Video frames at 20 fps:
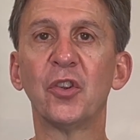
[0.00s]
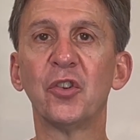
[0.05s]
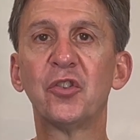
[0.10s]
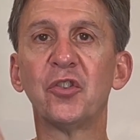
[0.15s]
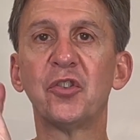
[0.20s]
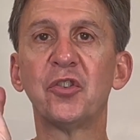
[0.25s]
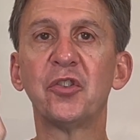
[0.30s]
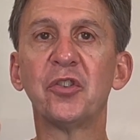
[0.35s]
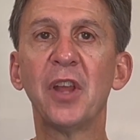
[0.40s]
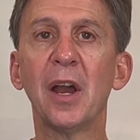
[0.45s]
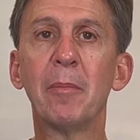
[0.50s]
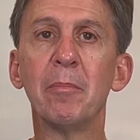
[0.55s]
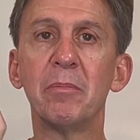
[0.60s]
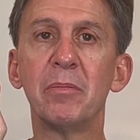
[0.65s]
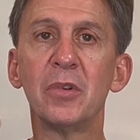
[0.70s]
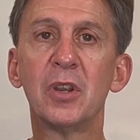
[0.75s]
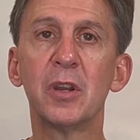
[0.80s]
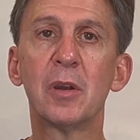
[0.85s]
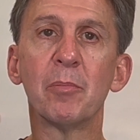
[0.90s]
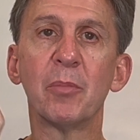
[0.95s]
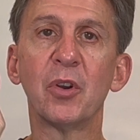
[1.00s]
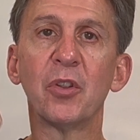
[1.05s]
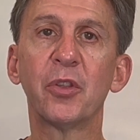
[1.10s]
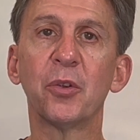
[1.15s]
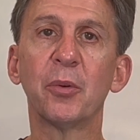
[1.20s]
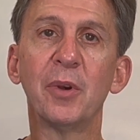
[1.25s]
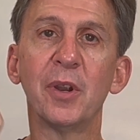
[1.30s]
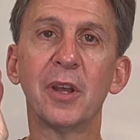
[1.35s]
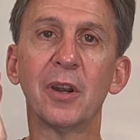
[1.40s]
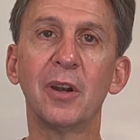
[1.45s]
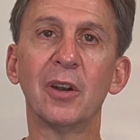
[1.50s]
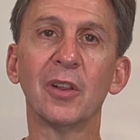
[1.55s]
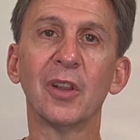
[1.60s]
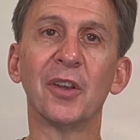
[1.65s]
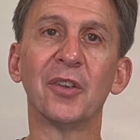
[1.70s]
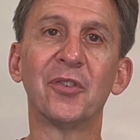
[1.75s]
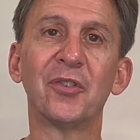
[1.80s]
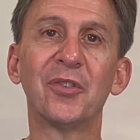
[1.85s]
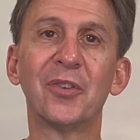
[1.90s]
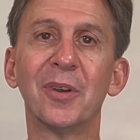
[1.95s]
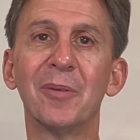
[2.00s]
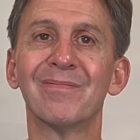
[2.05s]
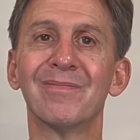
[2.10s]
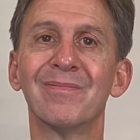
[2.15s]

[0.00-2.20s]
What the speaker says: step number 3 on our list.